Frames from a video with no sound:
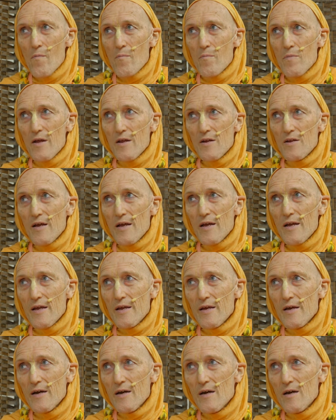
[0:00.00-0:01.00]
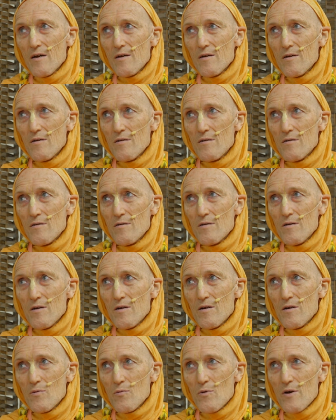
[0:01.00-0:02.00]
meet a uh,
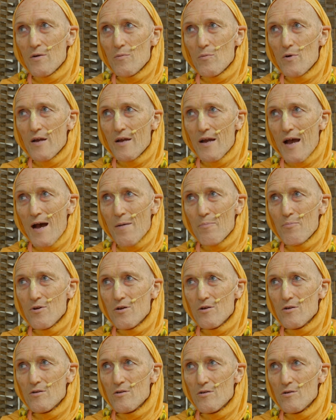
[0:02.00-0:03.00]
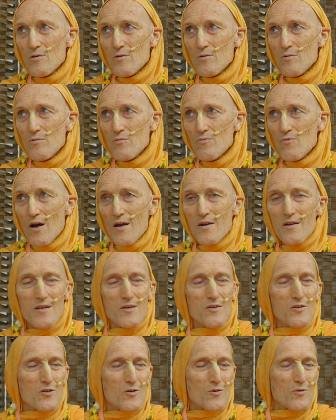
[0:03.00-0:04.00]
we we happen to run
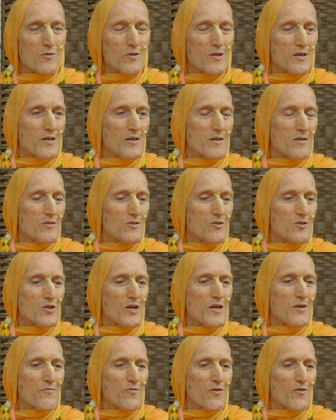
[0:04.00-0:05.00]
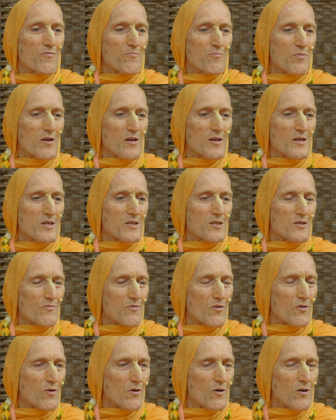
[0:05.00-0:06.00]
into the chief of police
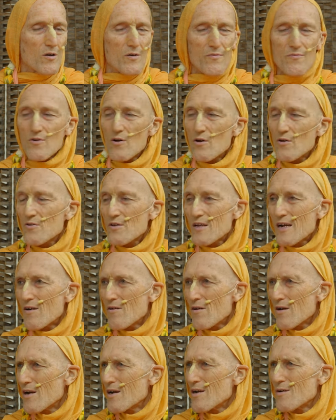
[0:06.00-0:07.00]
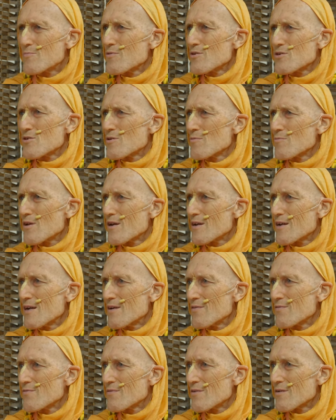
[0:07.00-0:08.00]
for all of North Carolina. I presume they
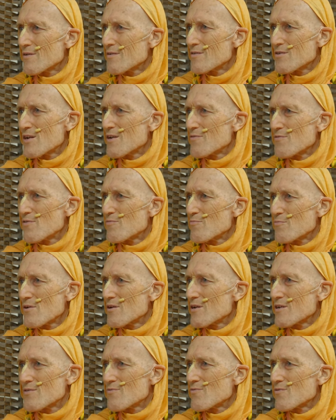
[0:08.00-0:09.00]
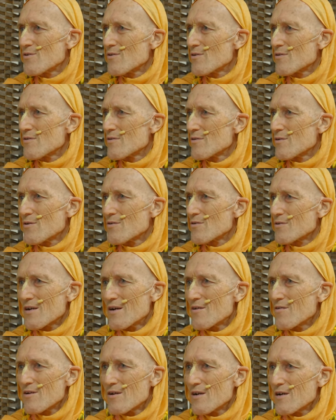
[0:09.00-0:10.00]
have chief of police for all North
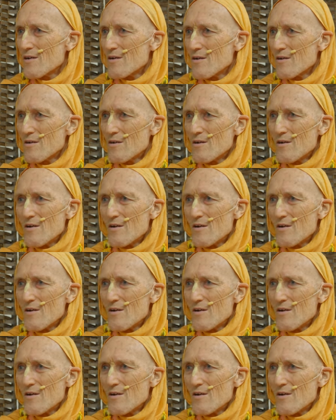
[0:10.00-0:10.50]
Carolina.